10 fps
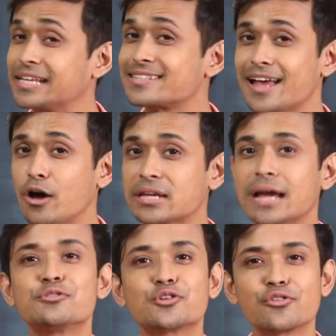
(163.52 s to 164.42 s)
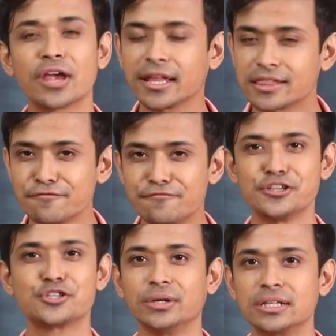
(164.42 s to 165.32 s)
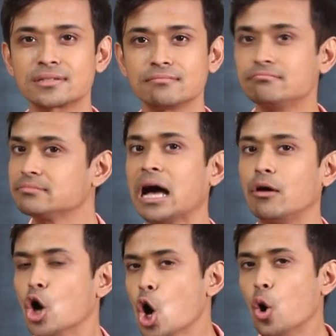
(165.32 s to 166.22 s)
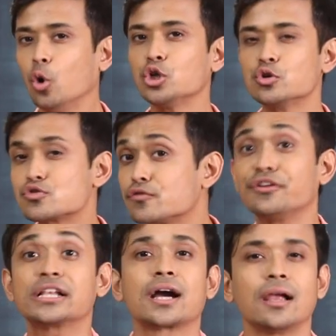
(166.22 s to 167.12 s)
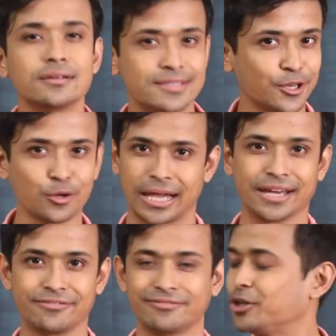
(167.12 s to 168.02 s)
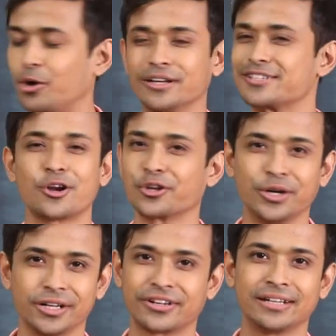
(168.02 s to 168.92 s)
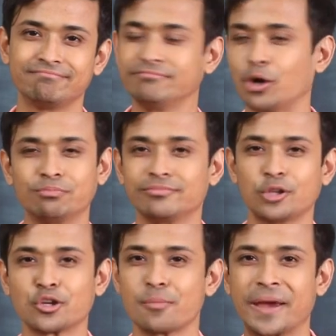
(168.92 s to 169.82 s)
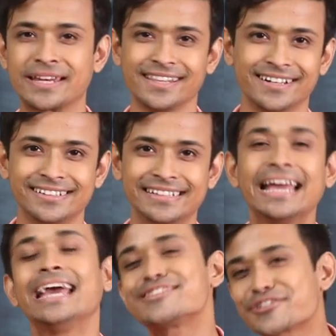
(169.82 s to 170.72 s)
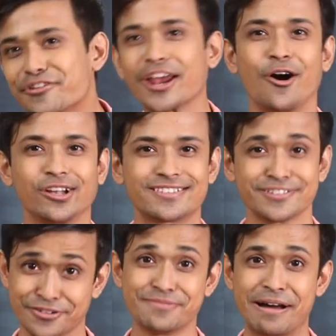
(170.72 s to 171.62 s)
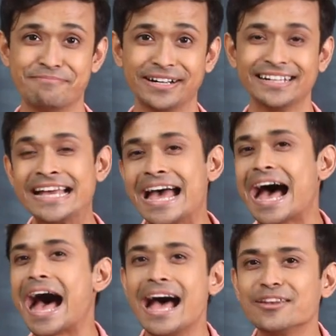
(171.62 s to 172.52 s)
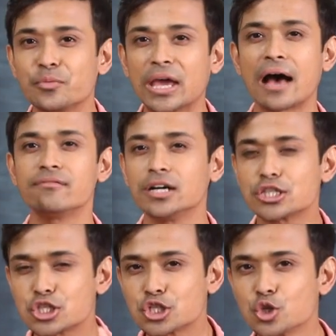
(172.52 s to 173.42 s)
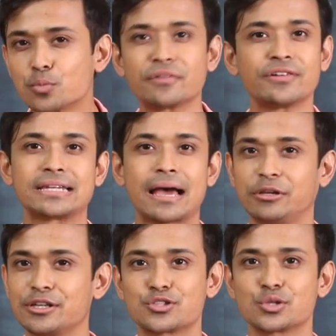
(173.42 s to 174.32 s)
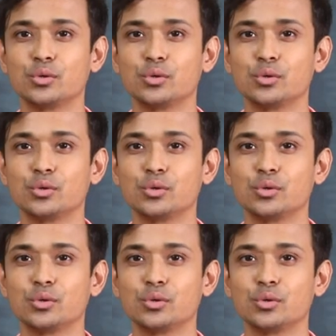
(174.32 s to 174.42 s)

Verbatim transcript: It's now time to create the visuals. Now, who used to fill colors in your life? No, it's not your girlfriend. Nope, not your pet either. It's crayons, remember? And we have a super fantabulous